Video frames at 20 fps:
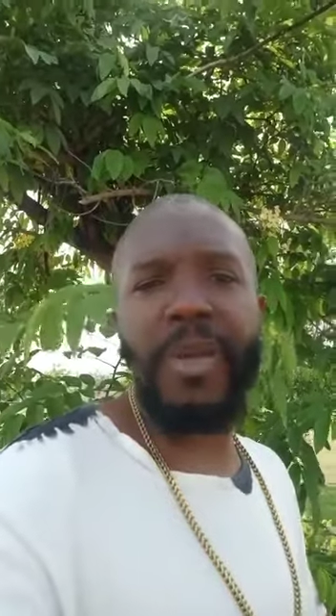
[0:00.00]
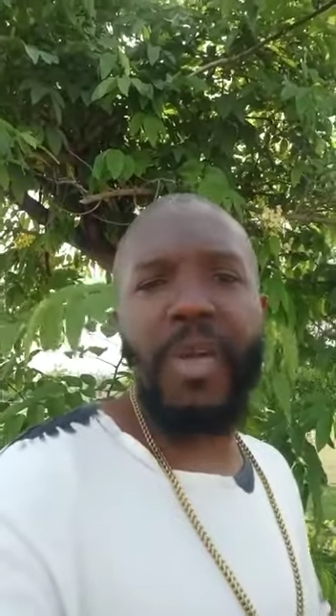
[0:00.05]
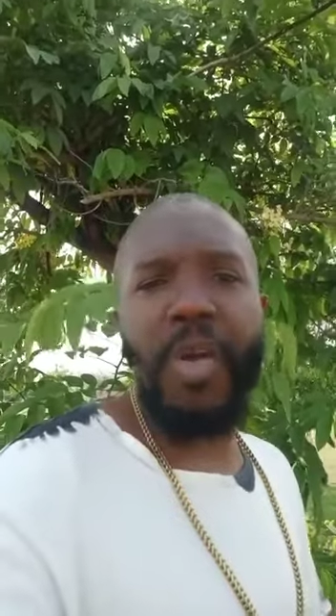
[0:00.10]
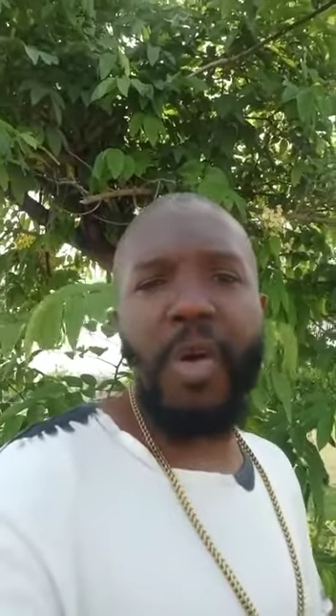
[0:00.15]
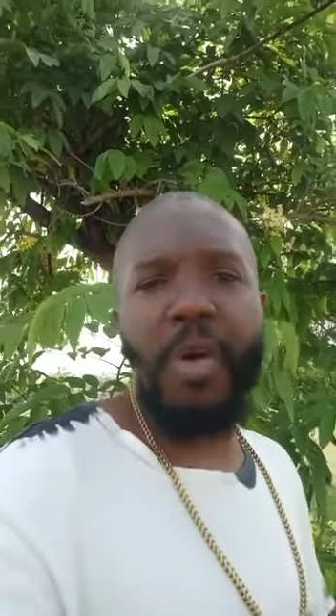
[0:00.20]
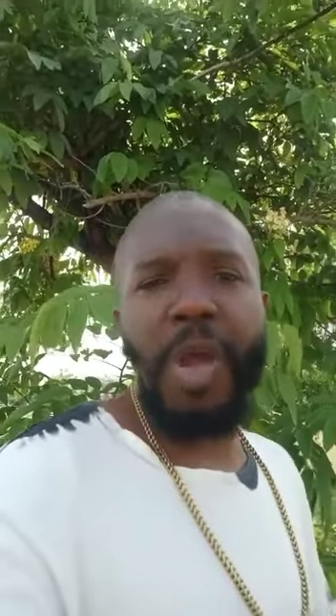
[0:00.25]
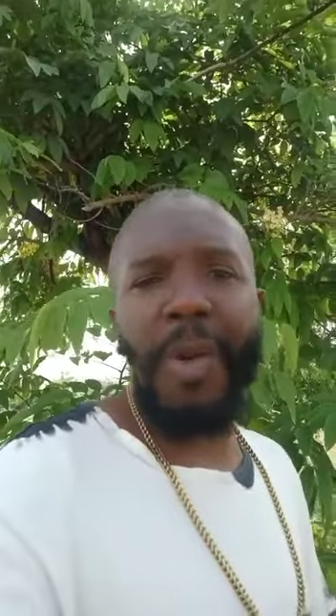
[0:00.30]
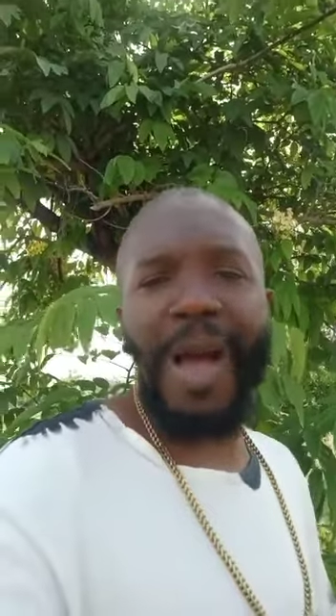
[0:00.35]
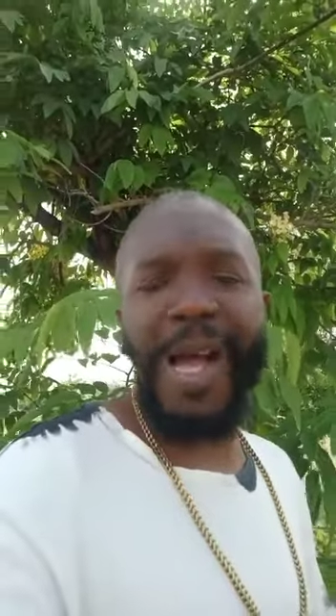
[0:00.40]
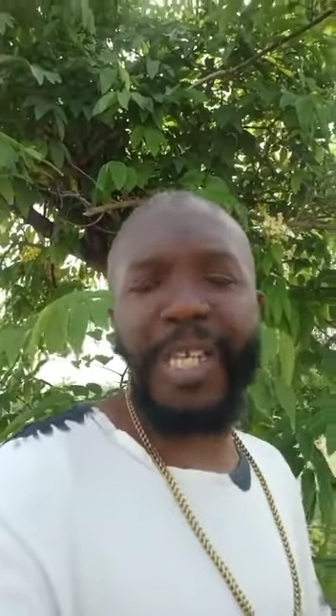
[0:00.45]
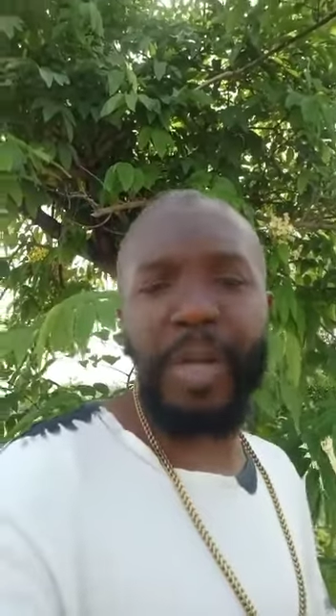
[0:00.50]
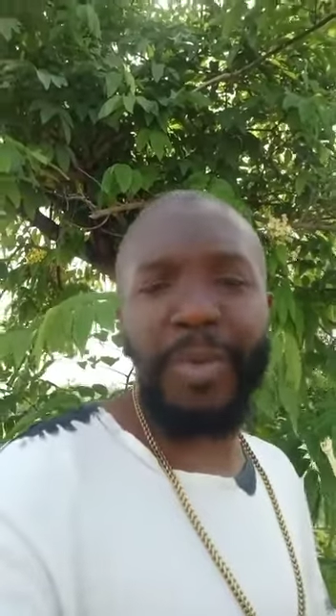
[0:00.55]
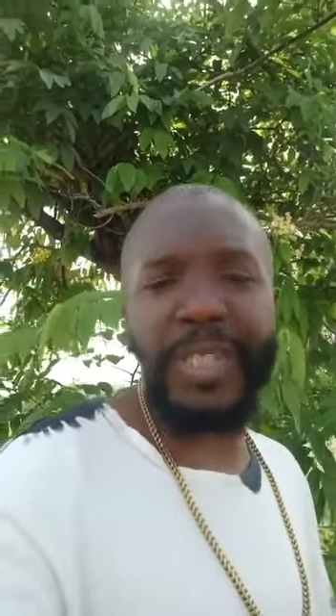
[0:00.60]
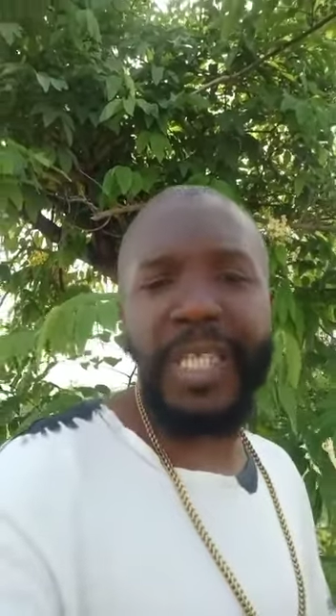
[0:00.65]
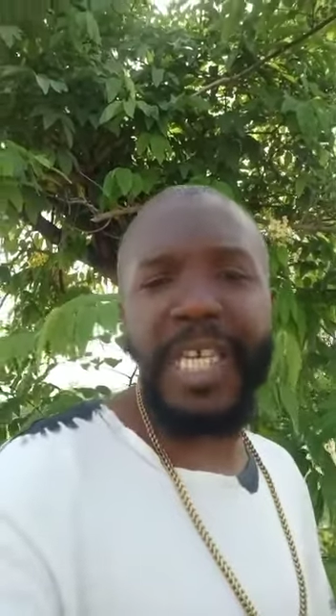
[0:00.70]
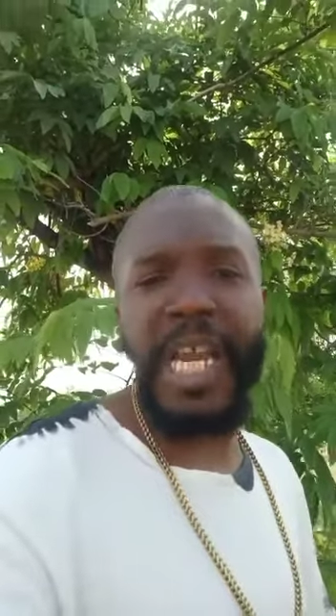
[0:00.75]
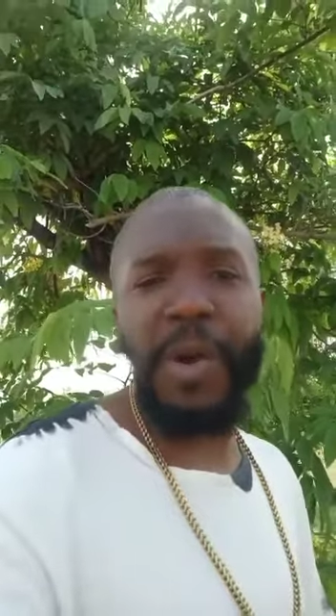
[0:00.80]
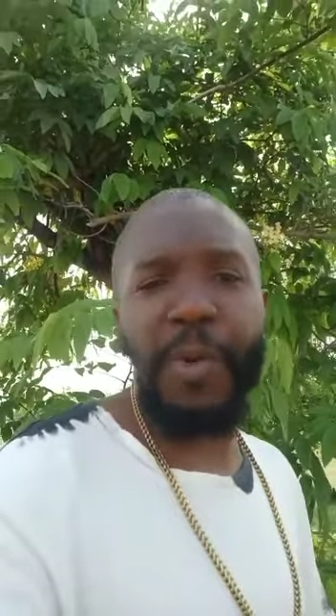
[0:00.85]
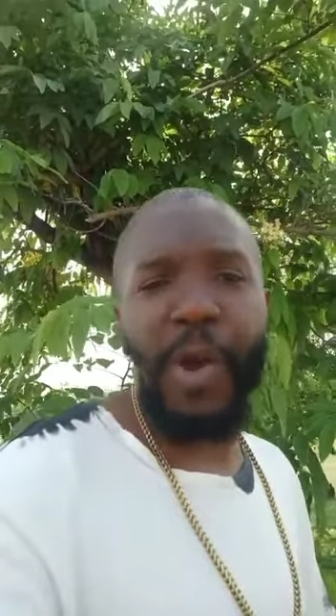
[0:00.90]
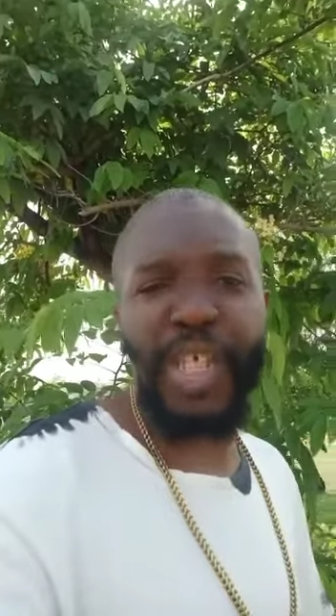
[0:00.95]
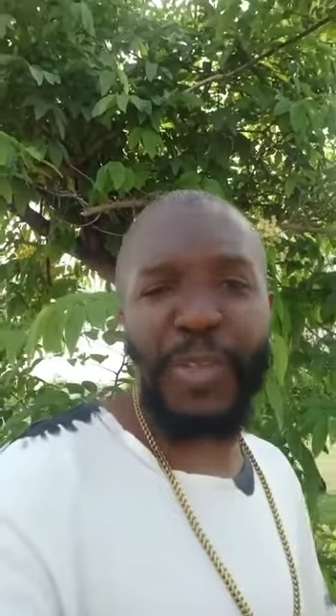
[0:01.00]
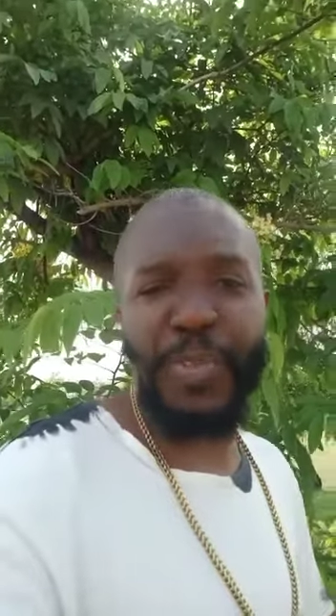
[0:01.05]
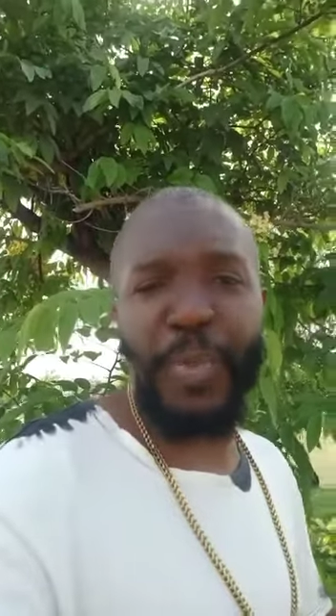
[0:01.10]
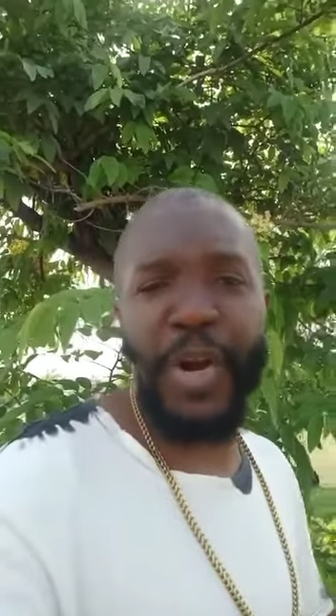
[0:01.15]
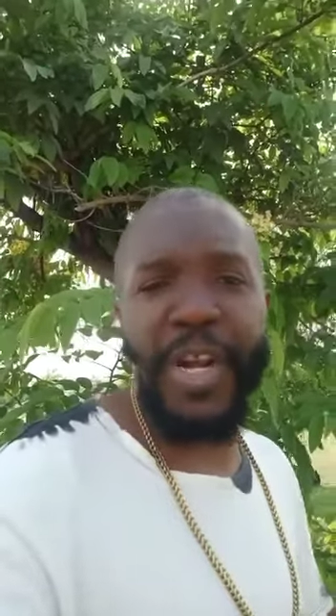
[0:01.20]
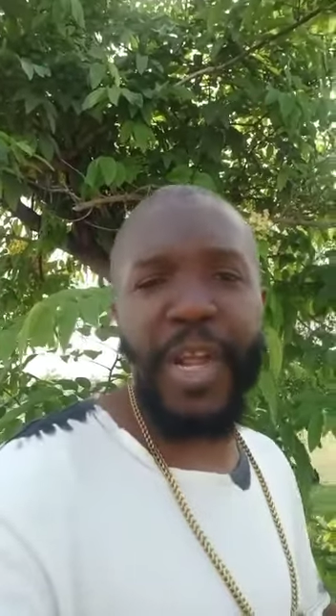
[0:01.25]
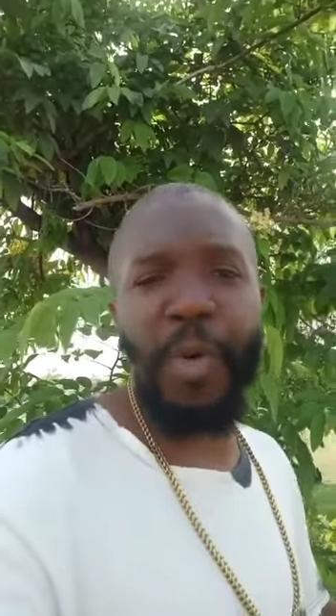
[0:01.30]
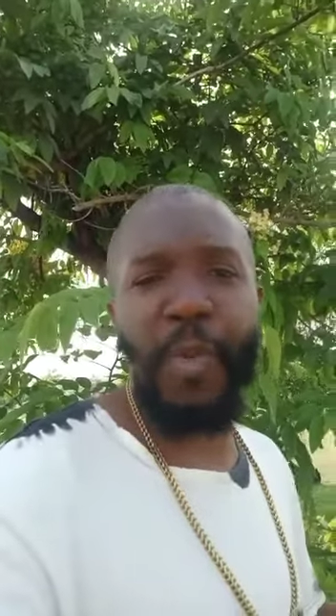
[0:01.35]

We want some serious money.